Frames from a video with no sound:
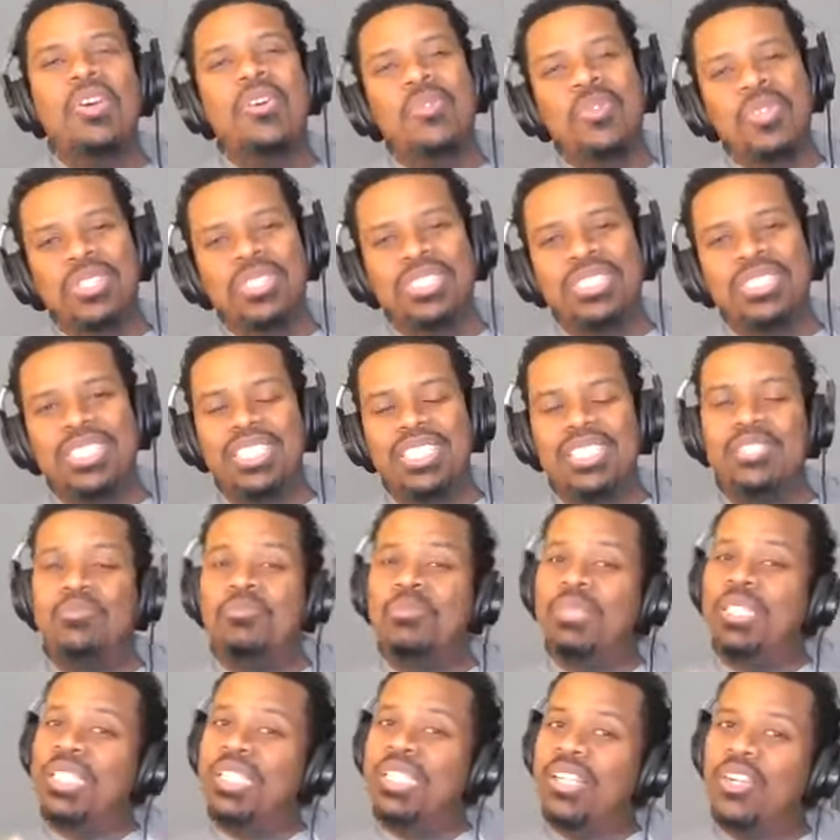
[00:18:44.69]
We'll see,
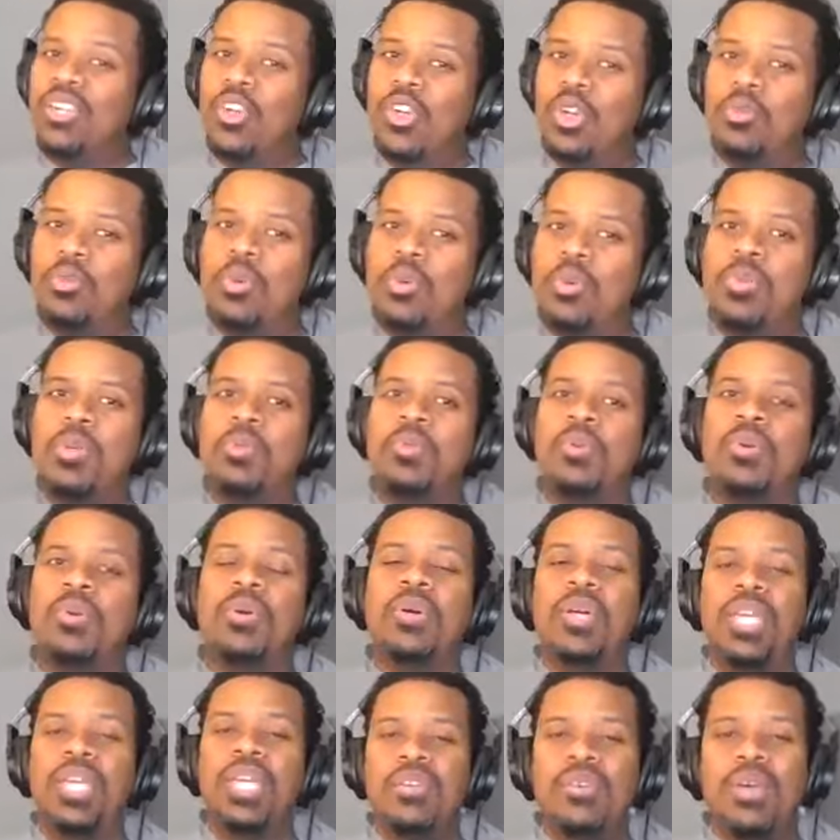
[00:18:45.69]
but they're incredible people.
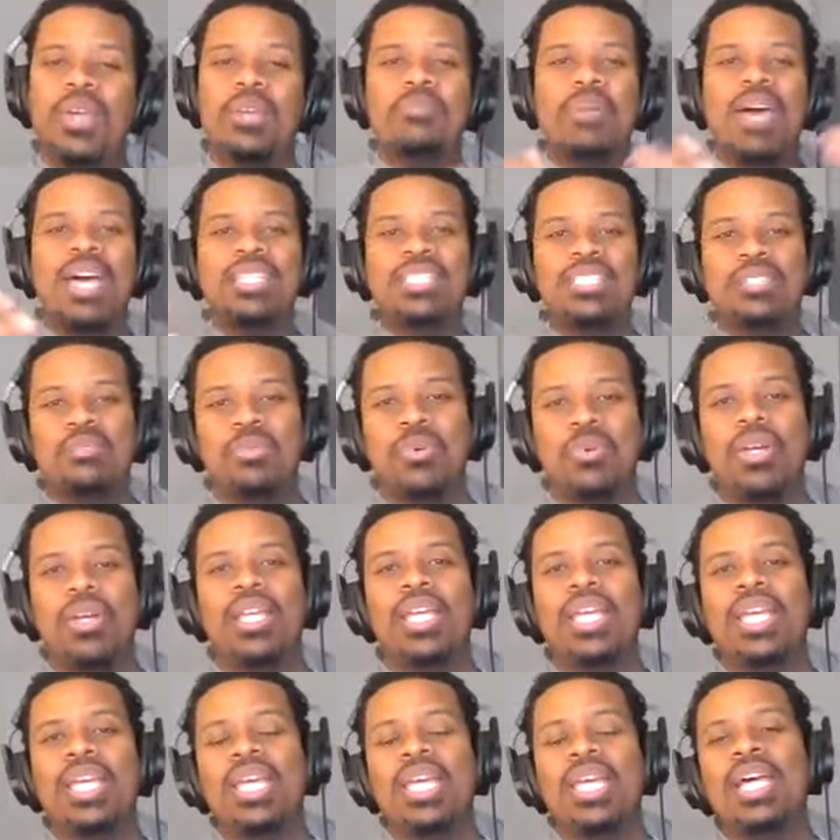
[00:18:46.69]
Anyway, back to the point.
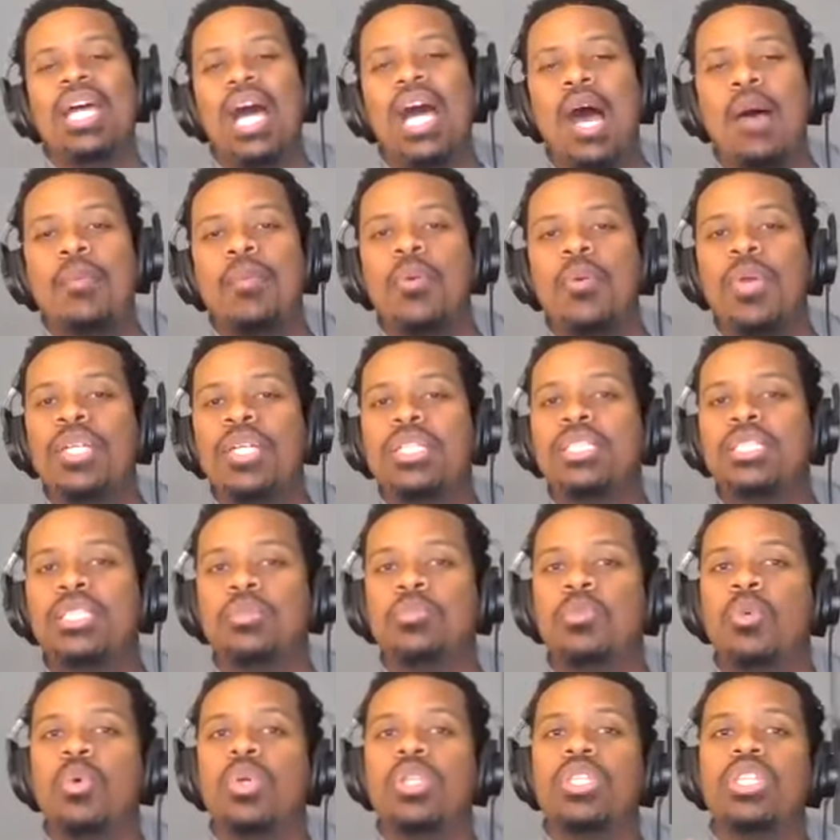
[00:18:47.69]
Operation
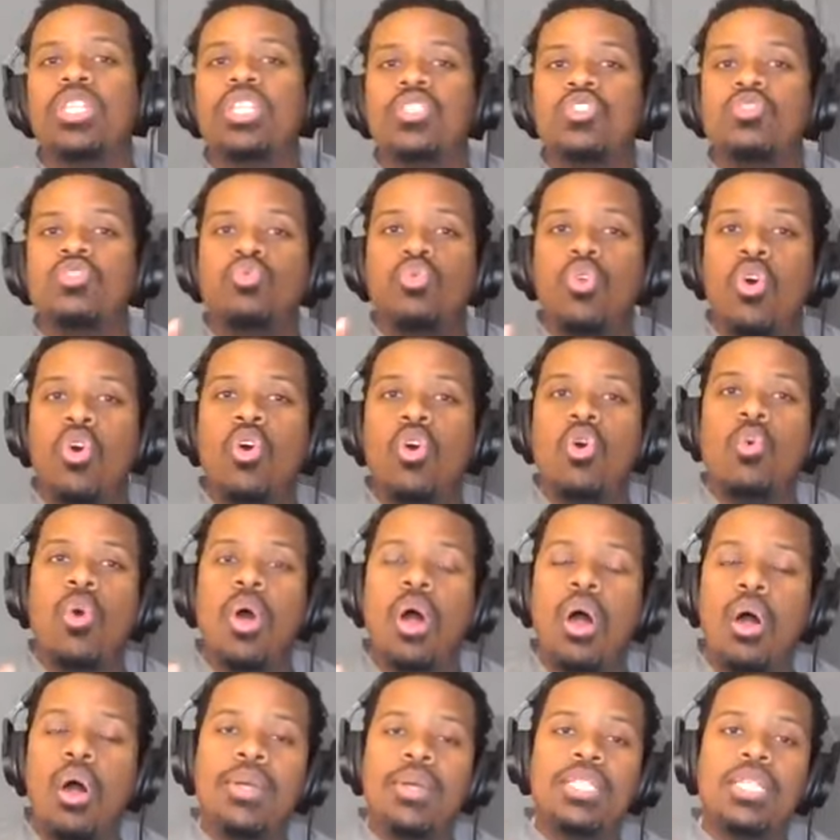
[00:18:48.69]
support. This role will
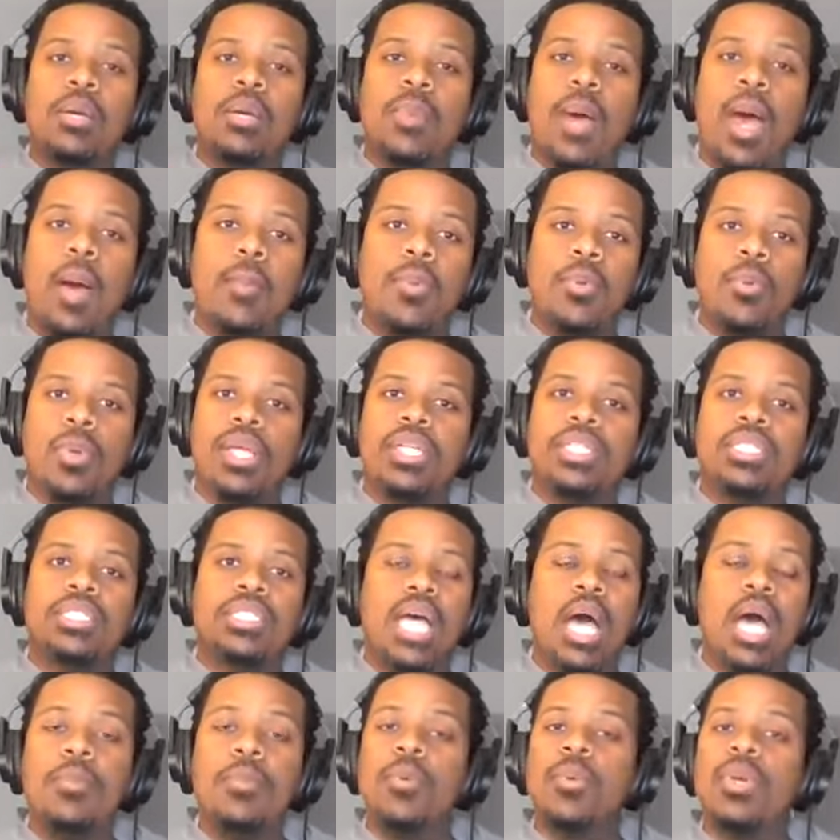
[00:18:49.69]
always help operations.
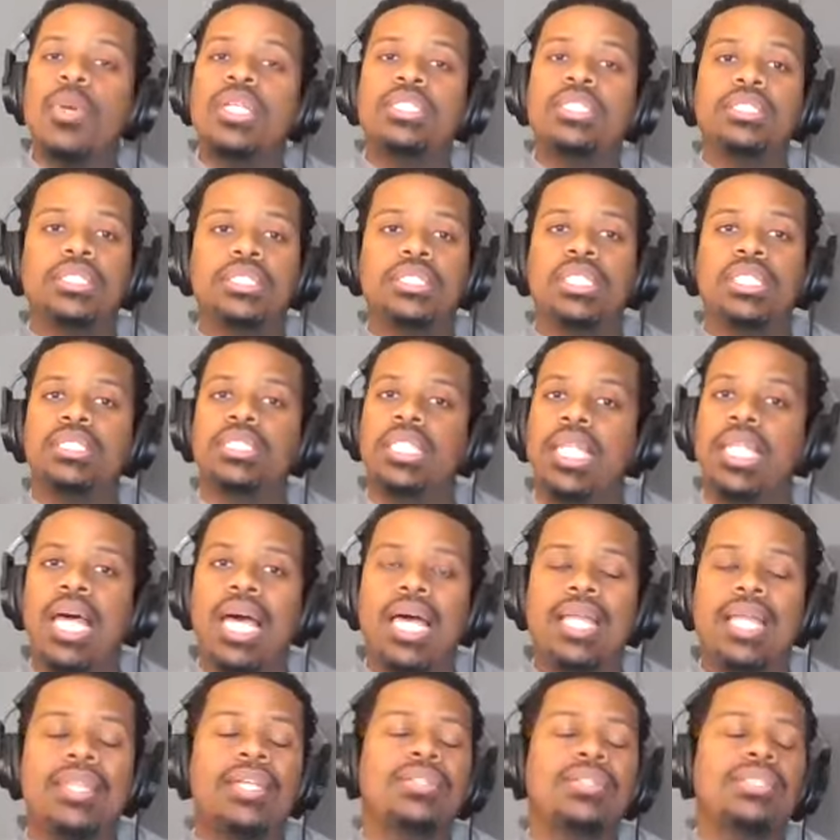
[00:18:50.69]
Operations does a
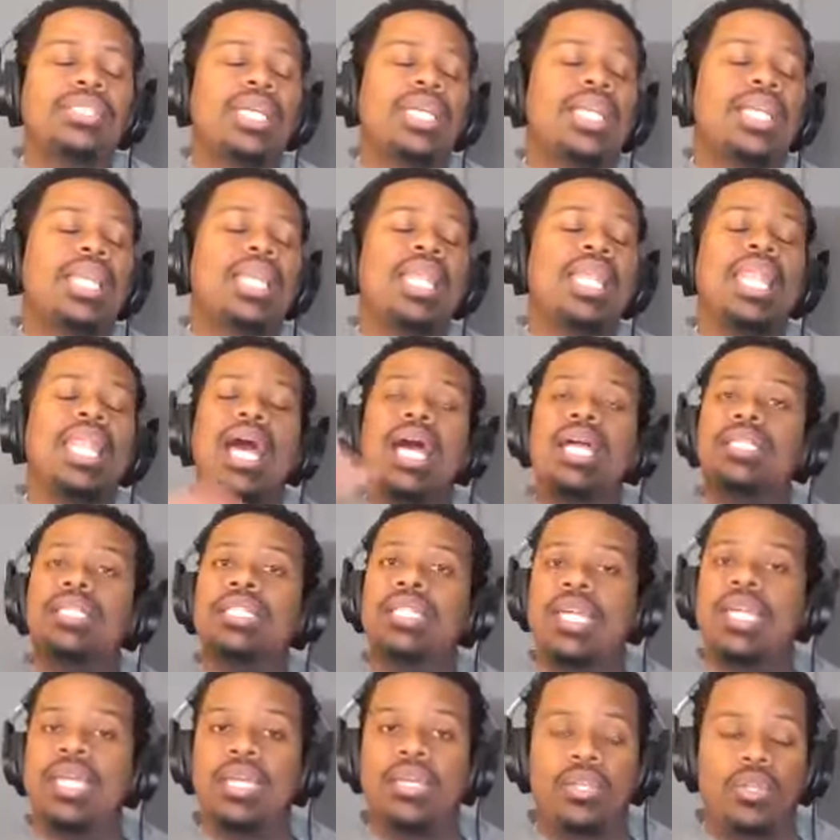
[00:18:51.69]
lot. There's a lot
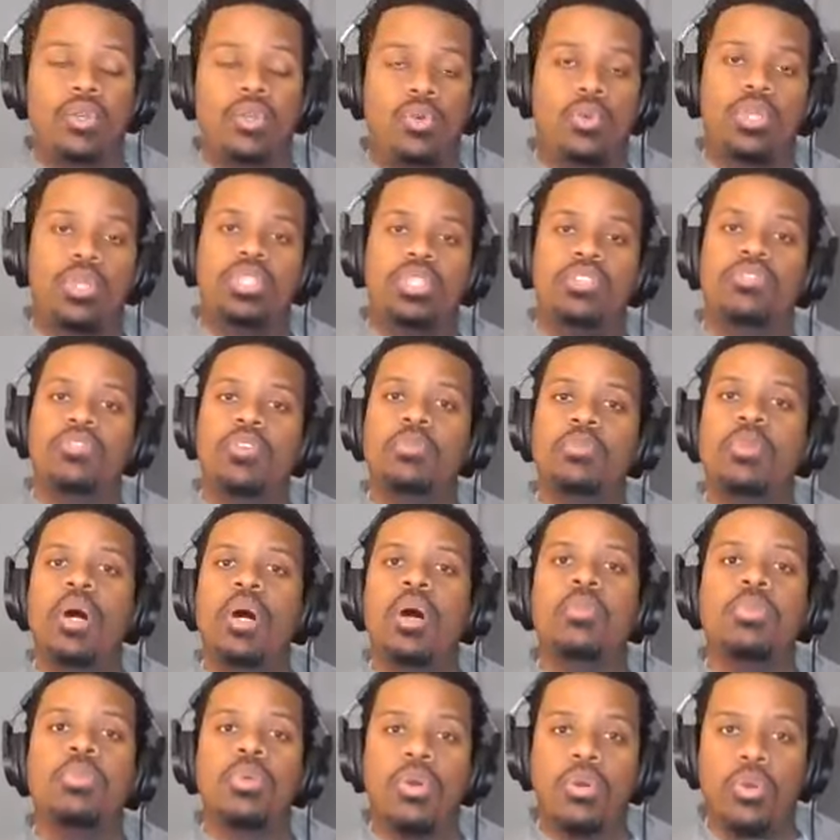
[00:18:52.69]
to handle with a
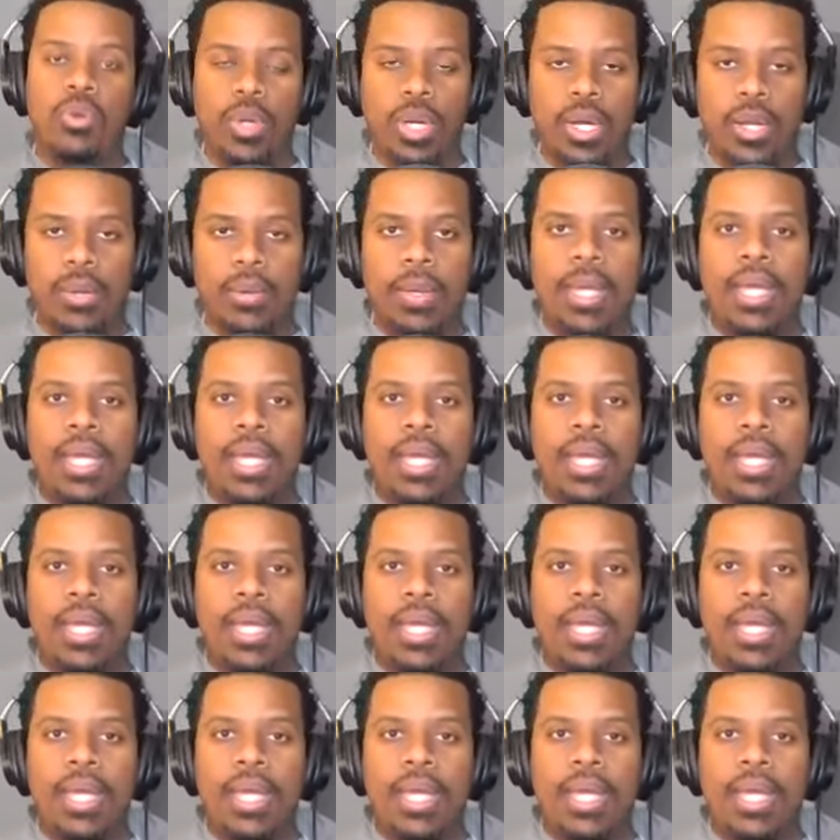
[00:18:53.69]
football program.